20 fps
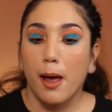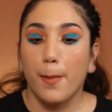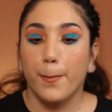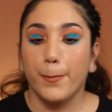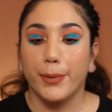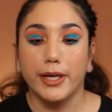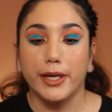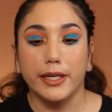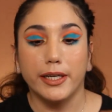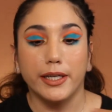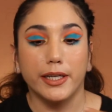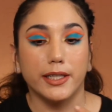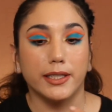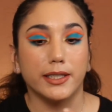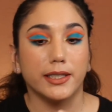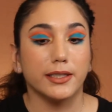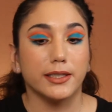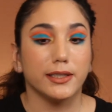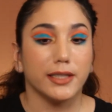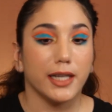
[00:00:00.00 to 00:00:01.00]

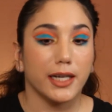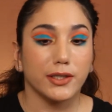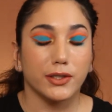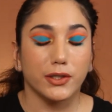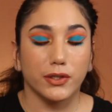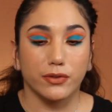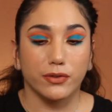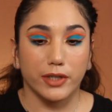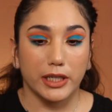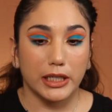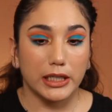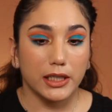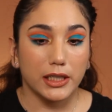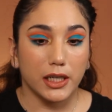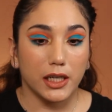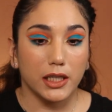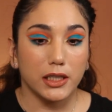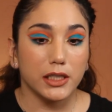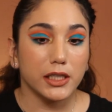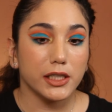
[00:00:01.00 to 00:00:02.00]
pink nectarine
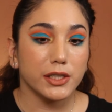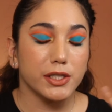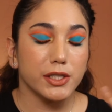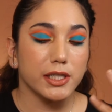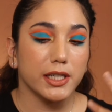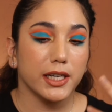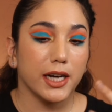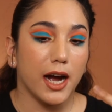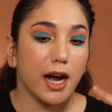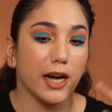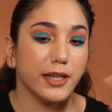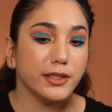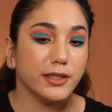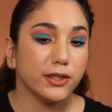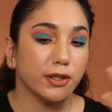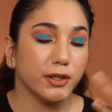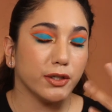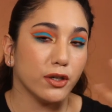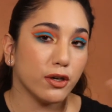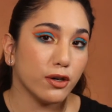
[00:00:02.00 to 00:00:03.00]
color to kind
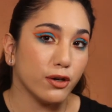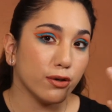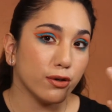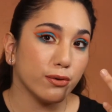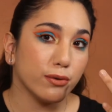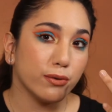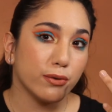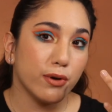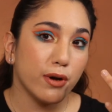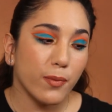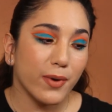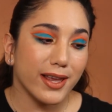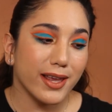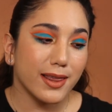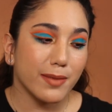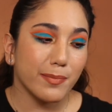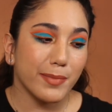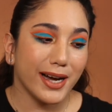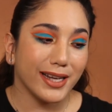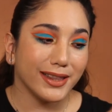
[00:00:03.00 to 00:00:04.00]
of go with
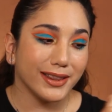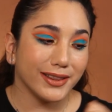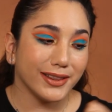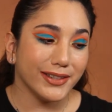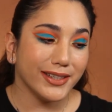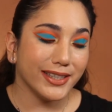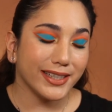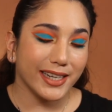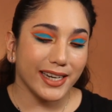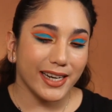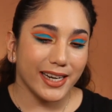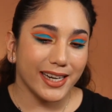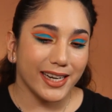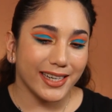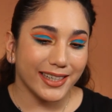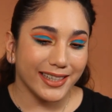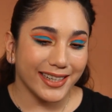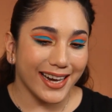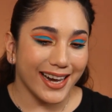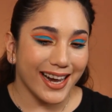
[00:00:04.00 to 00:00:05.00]
my look,
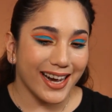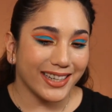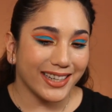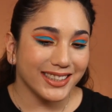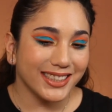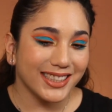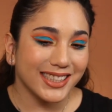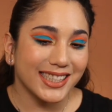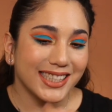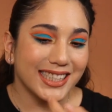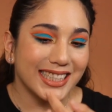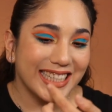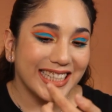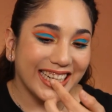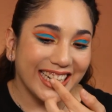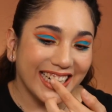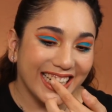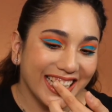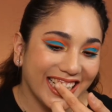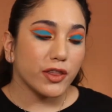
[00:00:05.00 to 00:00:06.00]
and
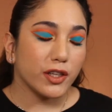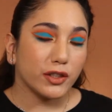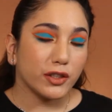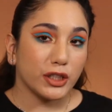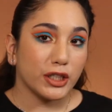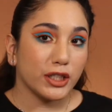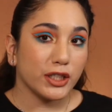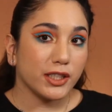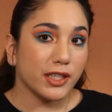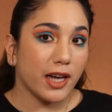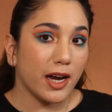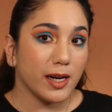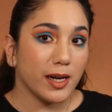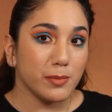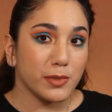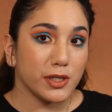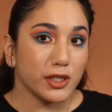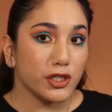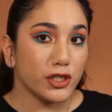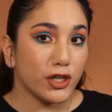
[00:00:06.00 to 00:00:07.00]
honestly the third
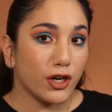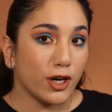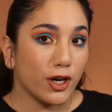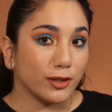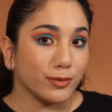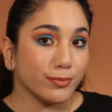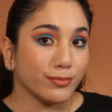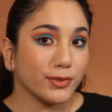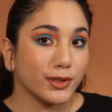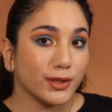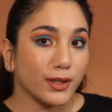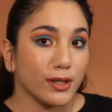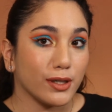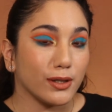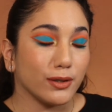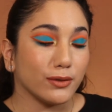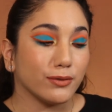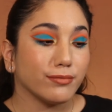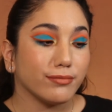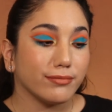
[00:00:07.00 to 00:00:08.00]
time's a charm,
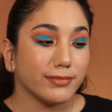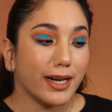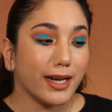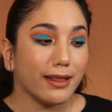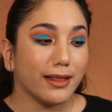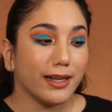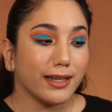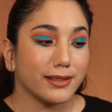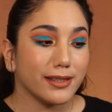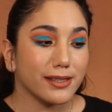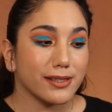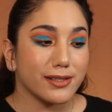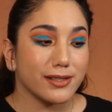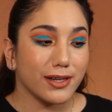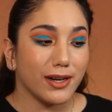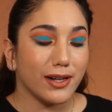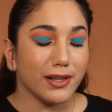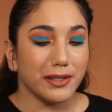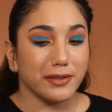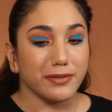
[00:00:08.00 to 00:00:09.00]
so I like this
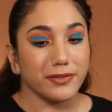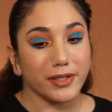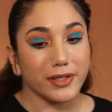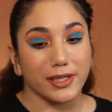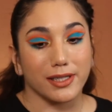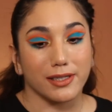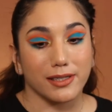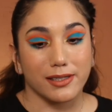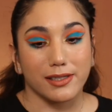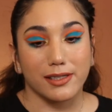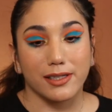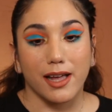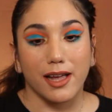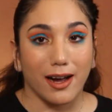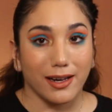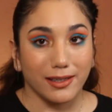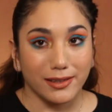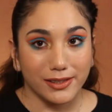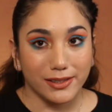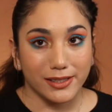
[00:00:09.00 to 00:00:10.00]
color for this
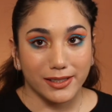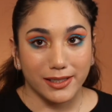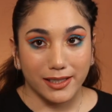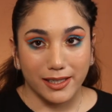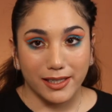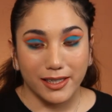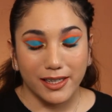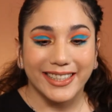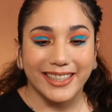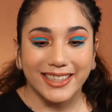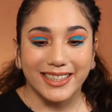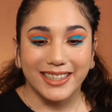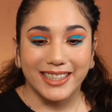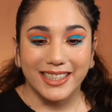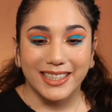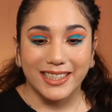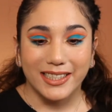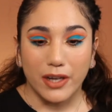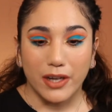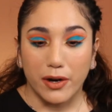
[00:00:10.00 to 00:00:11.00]
eye look. This
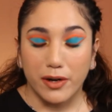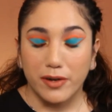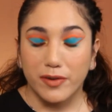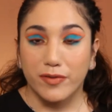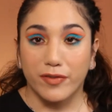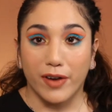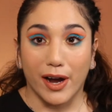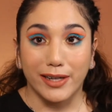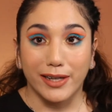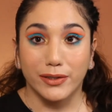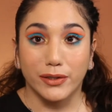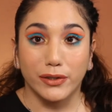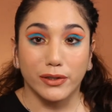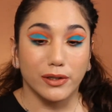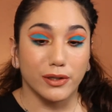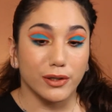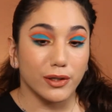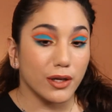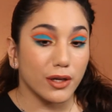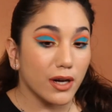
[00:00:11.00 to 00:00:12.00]
is our final
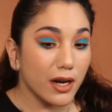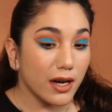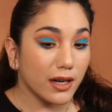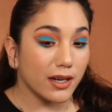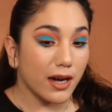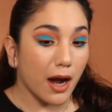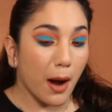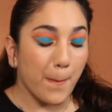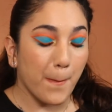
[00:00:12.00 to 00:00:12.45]
look.